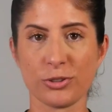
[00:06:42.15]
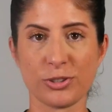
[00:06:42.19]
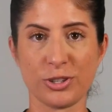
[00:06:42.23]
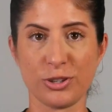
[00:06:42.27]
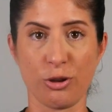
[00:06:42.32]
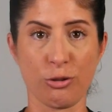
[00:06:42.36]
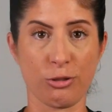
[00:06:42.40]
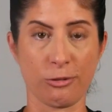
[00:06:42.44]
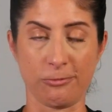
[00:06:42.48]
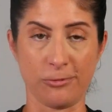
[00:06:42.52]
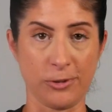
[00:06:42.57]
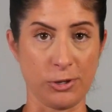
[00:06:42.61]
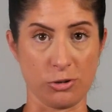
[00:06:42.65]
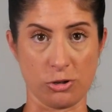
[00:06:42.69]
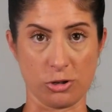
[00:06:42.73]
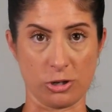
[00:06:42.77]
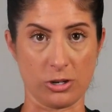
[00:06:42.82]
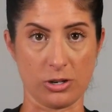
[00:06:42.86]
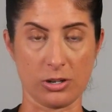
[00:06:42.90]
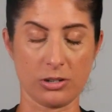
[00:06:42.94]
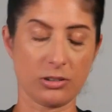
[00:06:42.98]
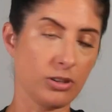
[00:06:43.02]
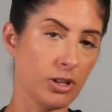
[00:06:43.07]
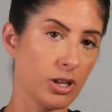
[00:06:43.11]
to know the
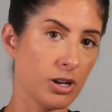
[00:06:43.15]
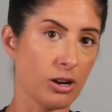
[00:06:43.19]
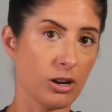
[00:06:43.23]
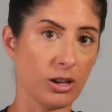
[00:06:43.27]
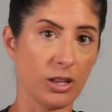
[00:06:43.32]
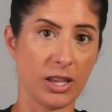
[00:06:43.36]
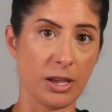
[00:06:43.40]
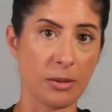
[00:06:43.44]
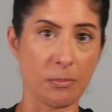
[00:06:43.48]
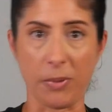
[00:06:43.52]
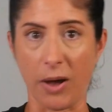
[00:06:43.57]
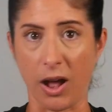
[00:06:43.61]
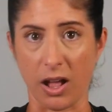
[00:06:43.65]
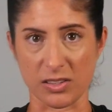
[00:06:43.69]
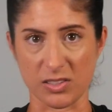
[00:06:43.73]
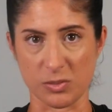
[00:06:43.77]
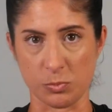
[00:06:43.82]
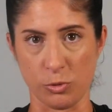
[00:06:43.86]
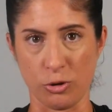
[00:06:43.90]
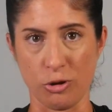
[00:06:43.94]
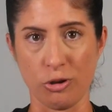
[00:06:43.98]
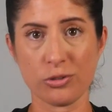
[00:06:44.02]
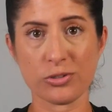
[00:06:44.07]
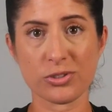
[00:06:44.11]
future, literally
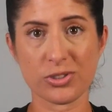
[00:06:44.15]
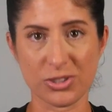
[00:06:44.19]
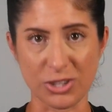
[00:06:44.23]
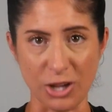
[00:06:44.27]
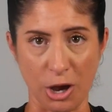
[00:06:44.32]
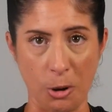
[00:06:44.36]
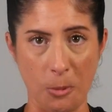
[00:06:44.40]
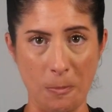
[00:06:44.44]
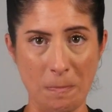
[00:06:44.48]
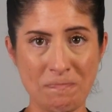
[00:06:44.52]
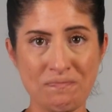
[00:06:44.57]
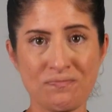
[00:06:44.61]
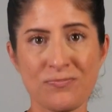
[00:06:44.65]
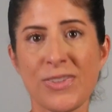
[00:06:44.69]
impossible. So